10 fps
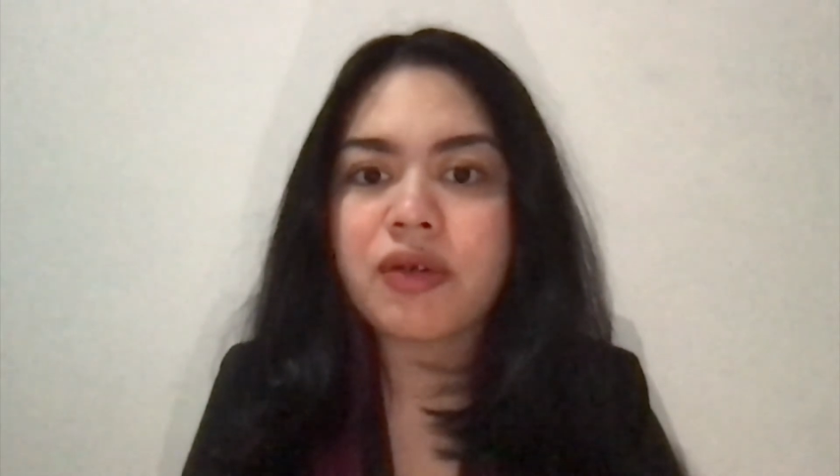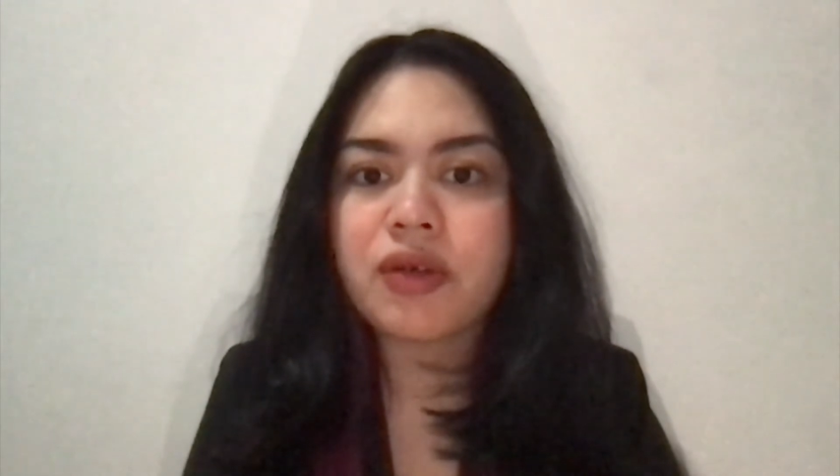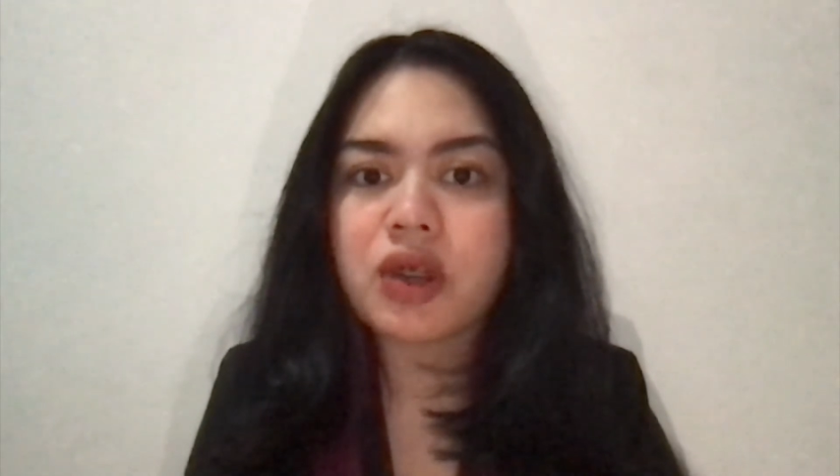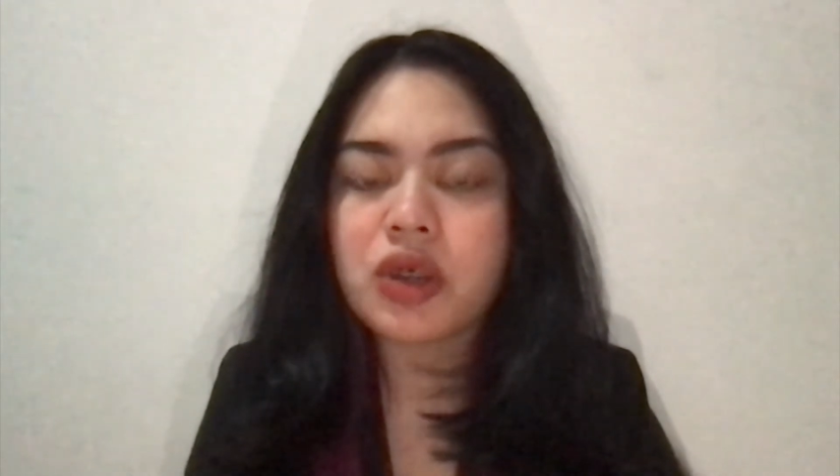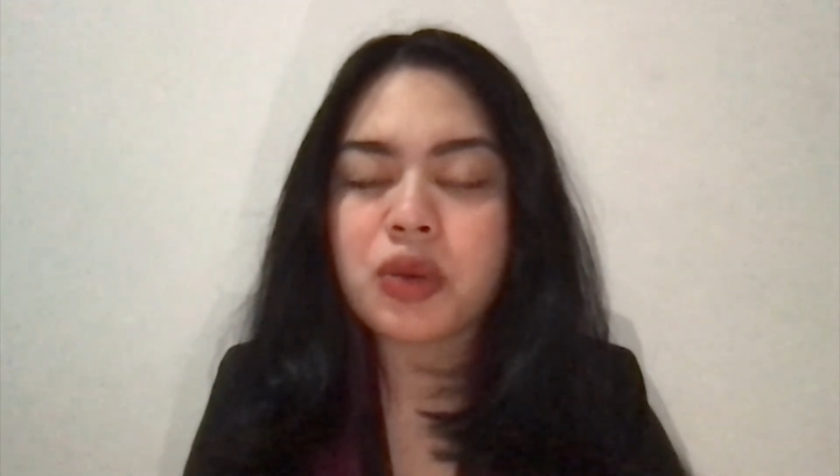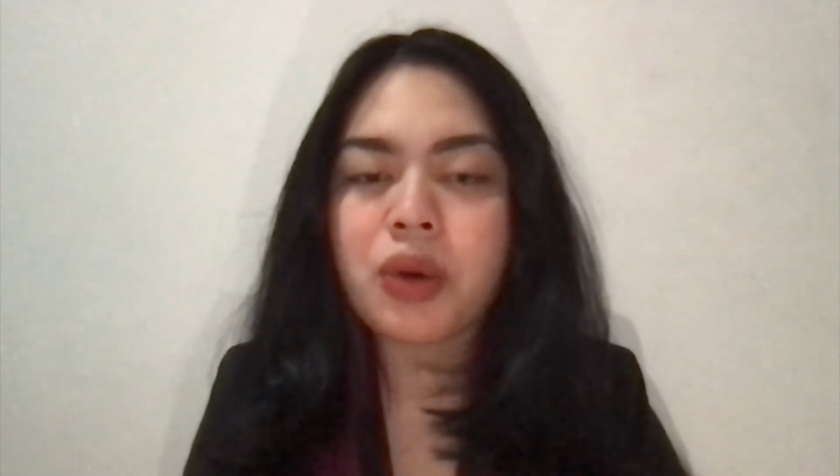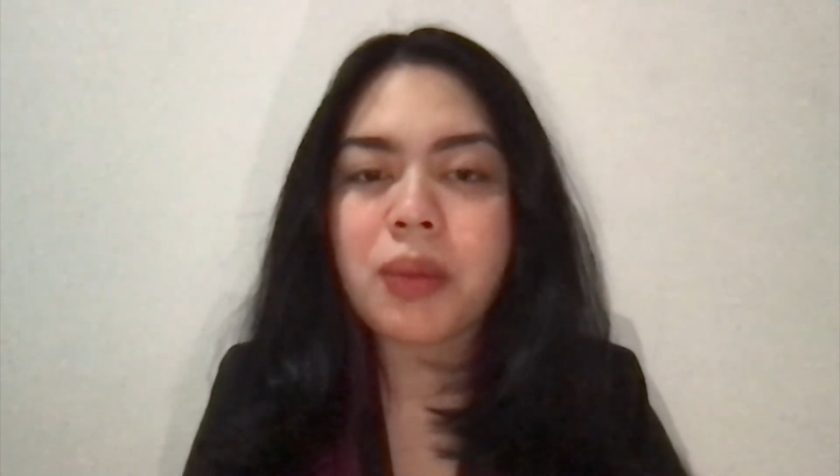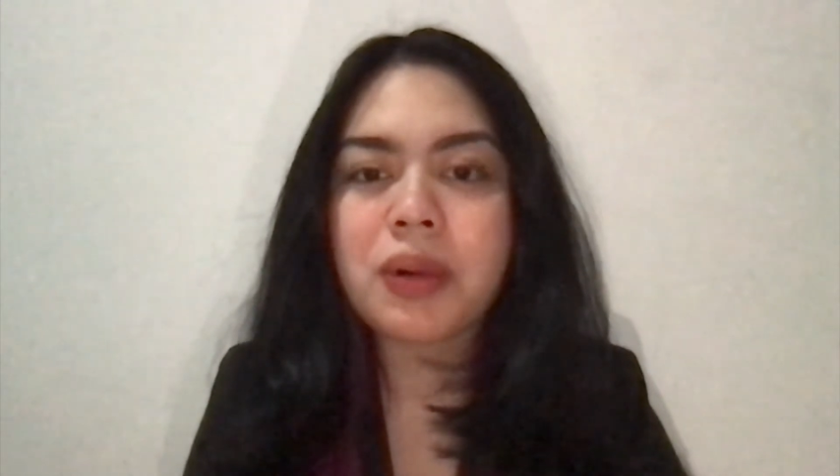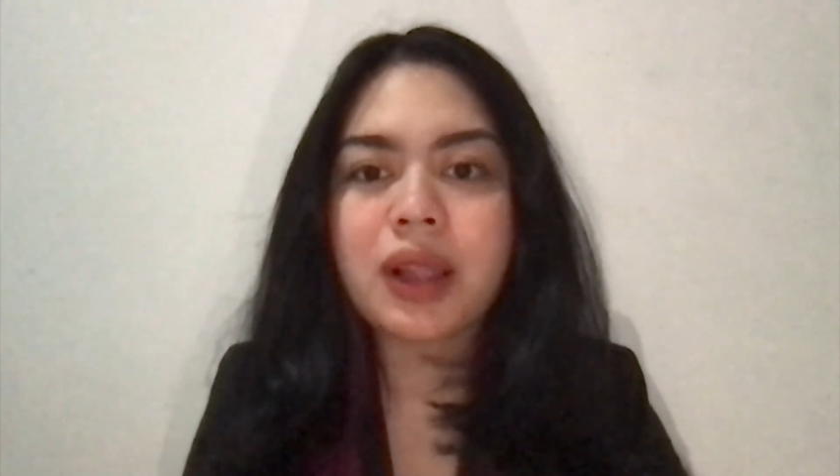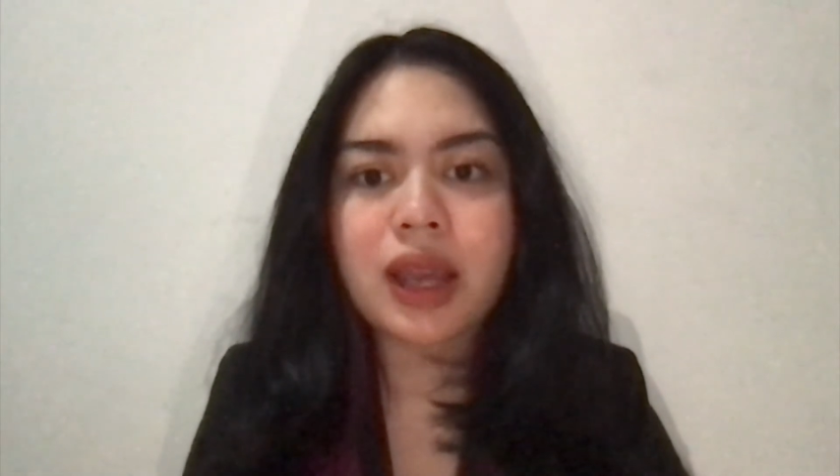
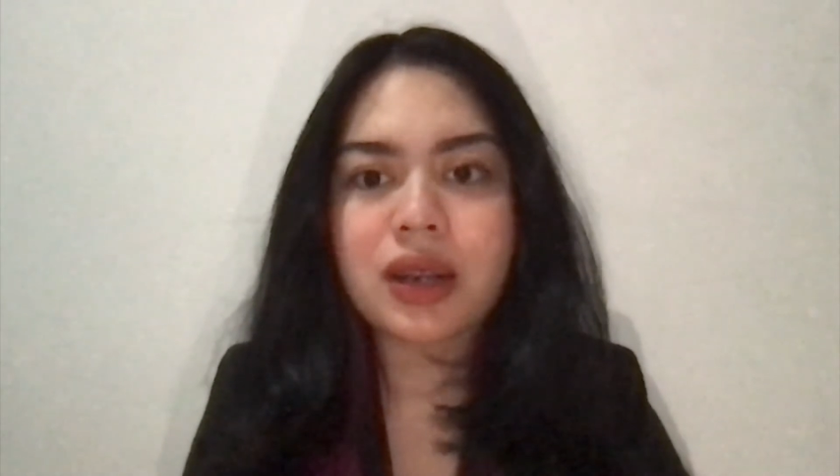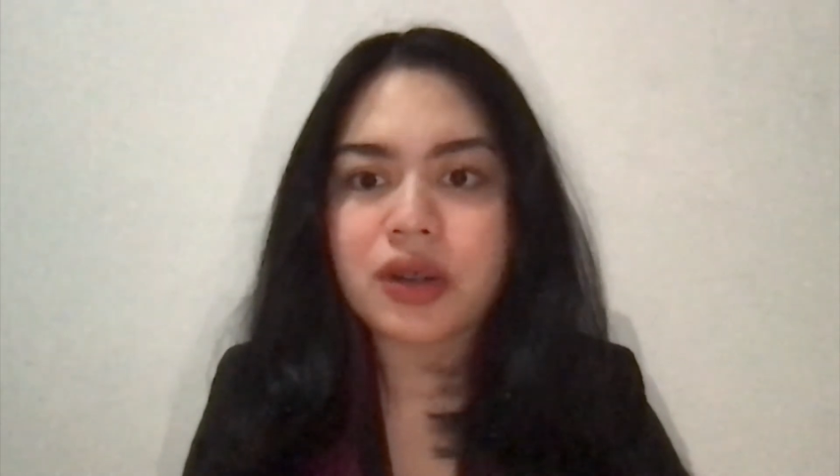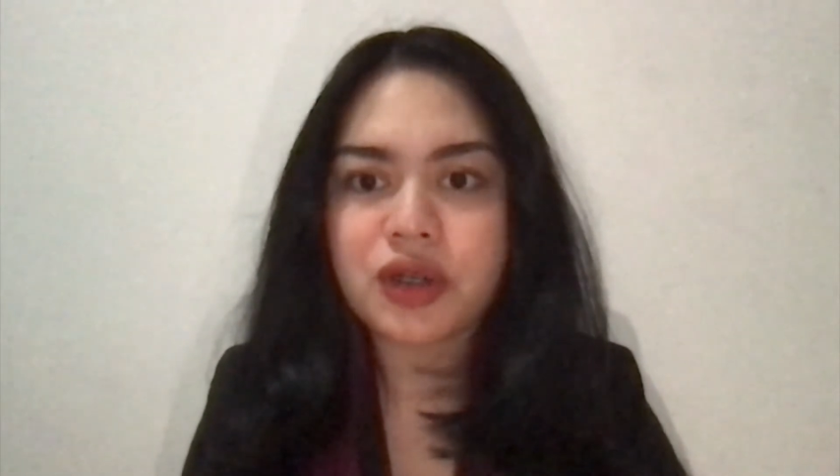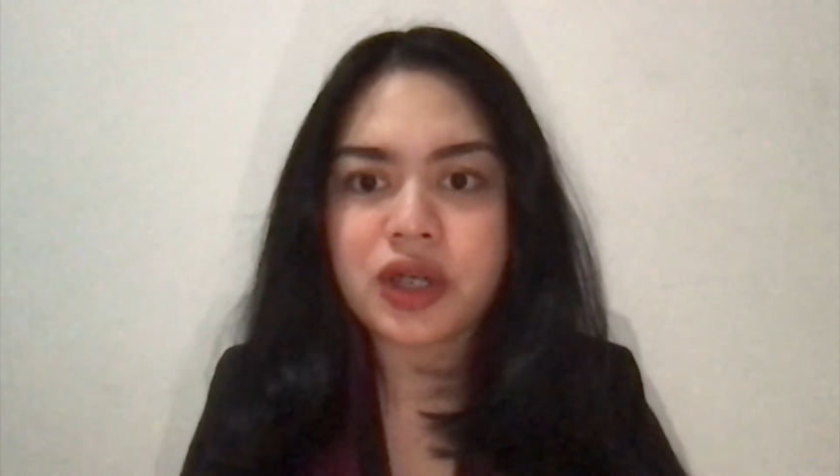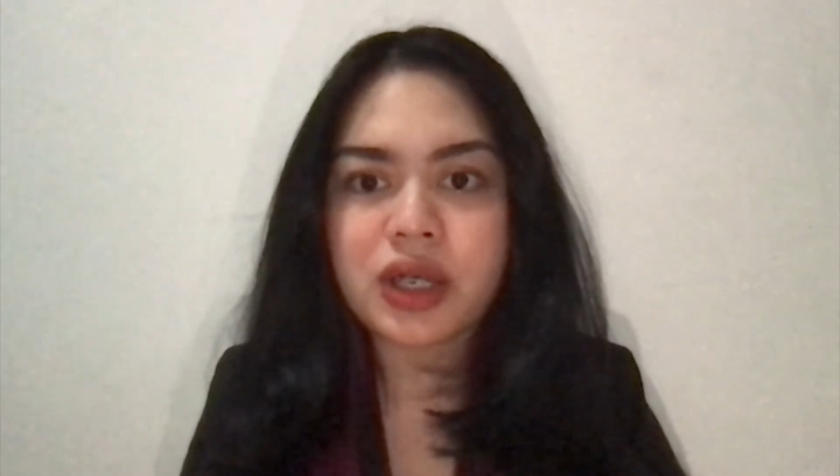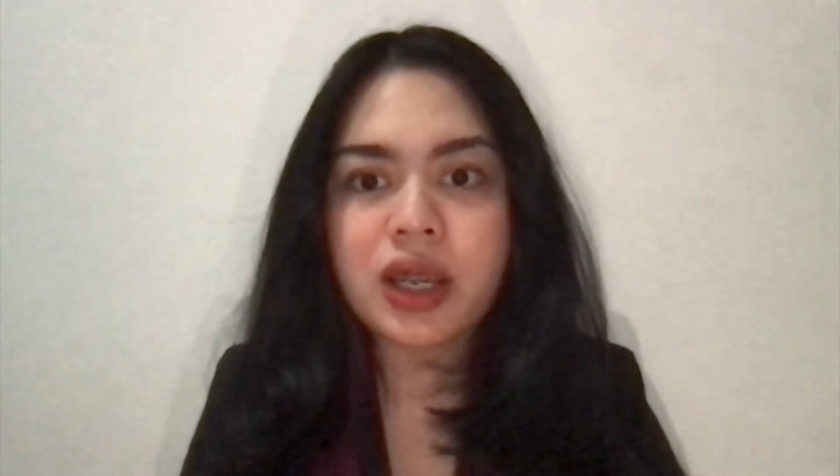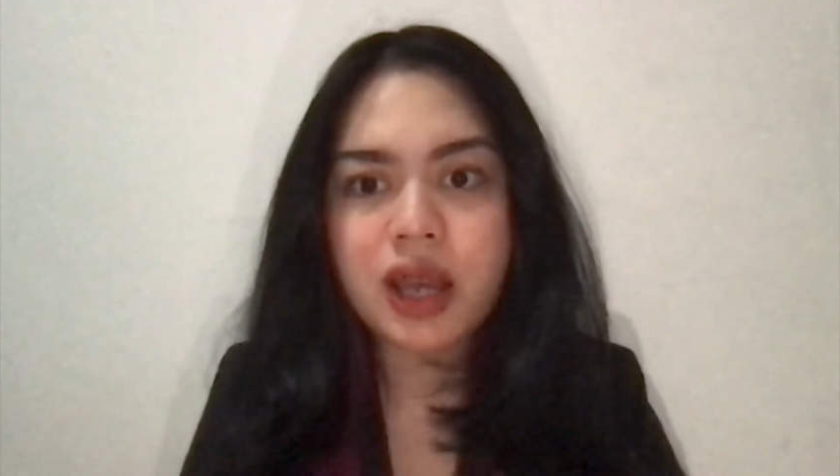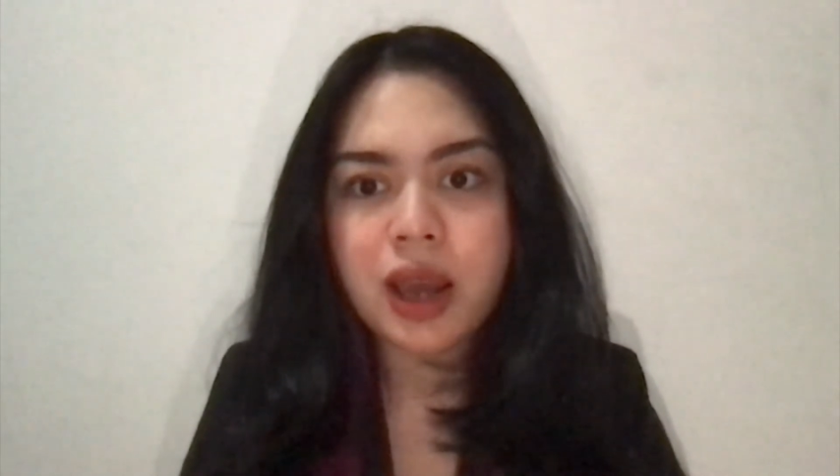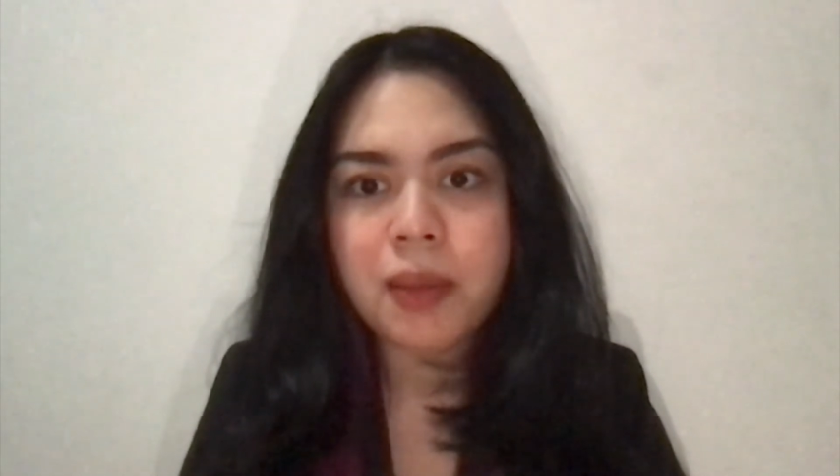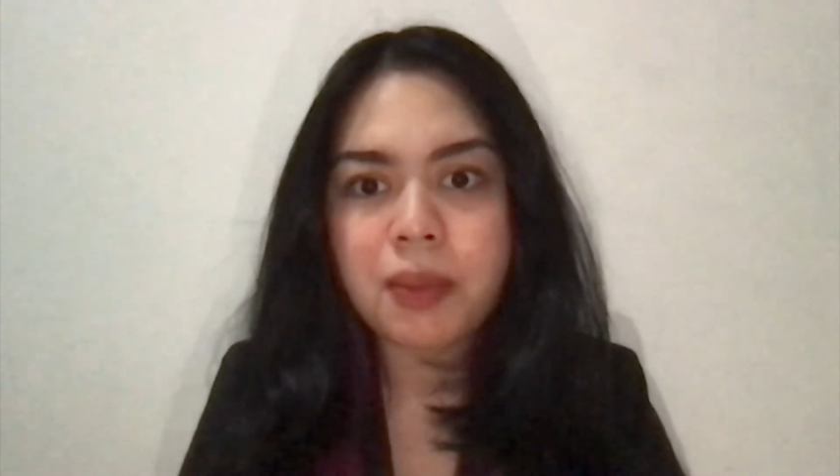renewable energy
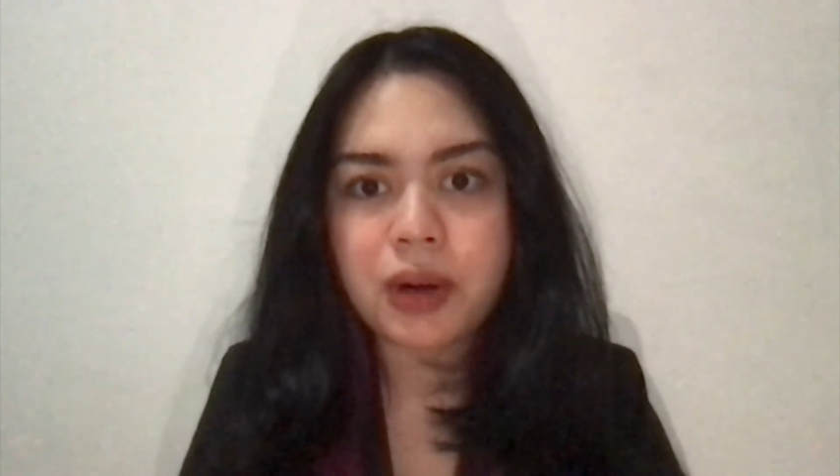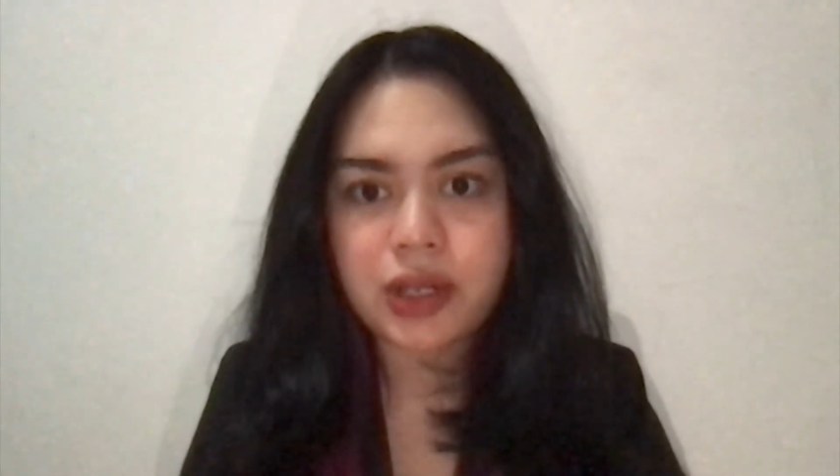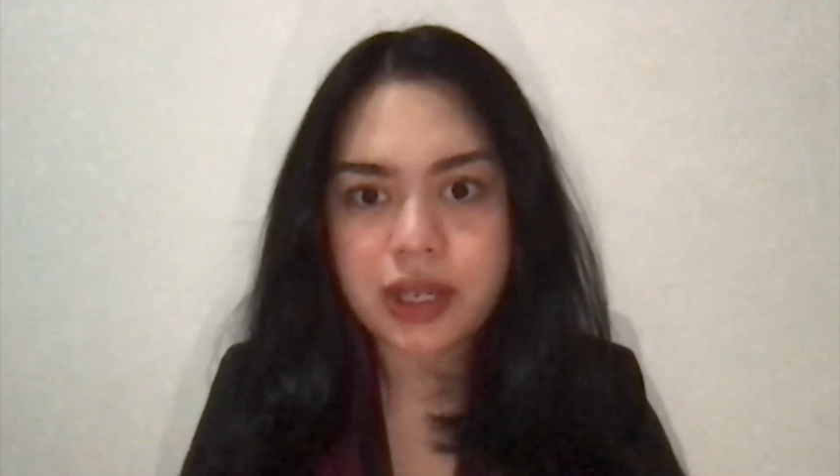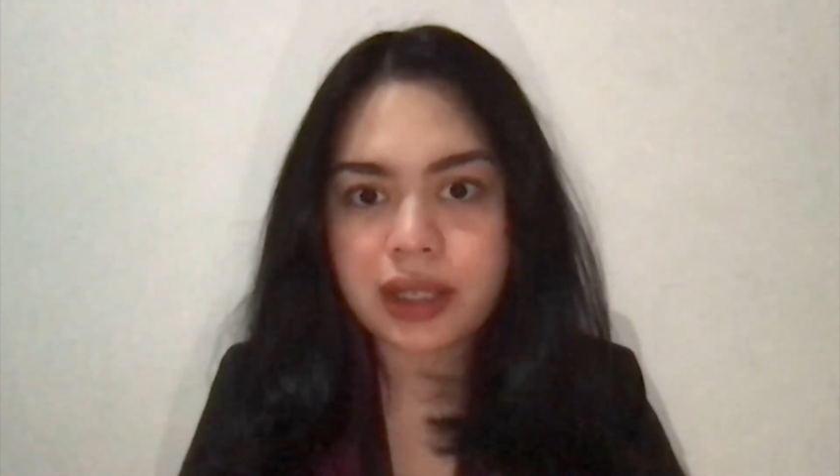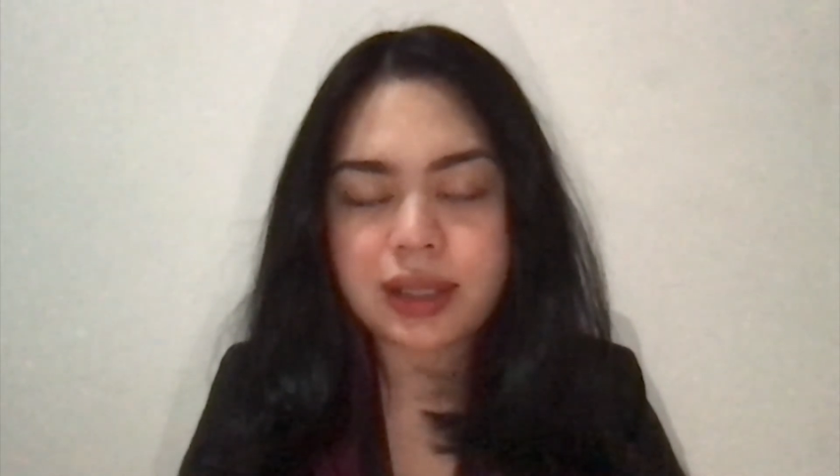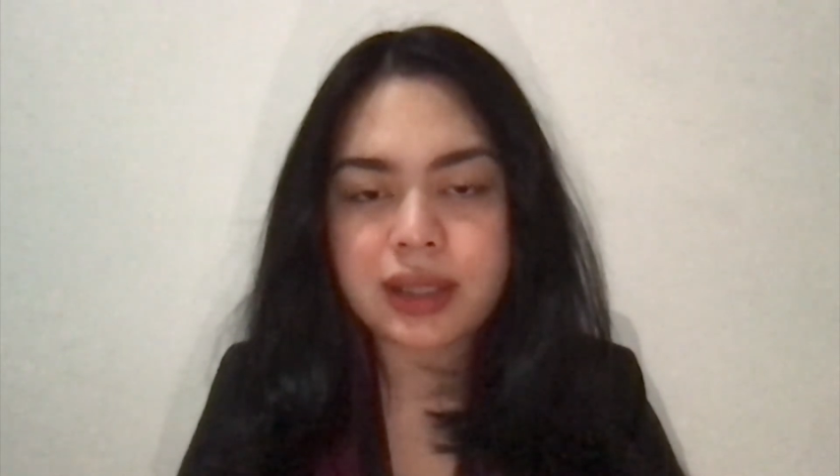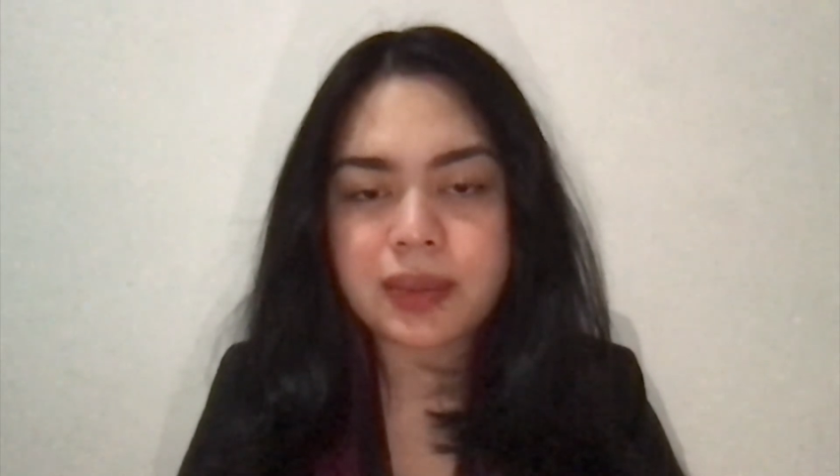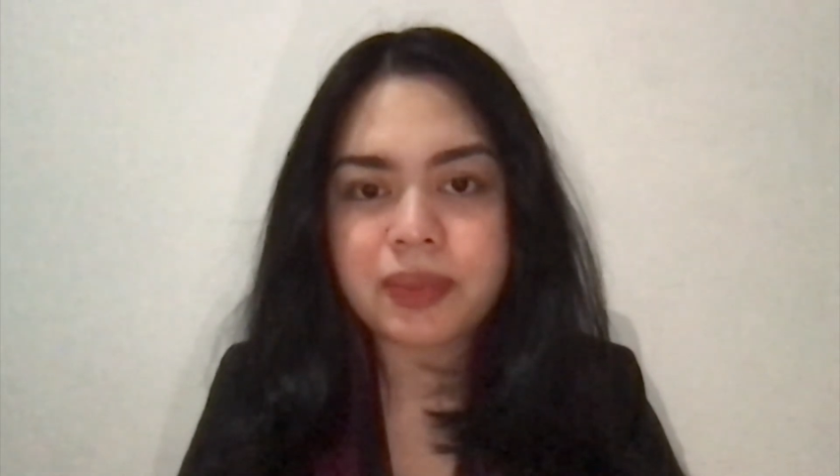projects.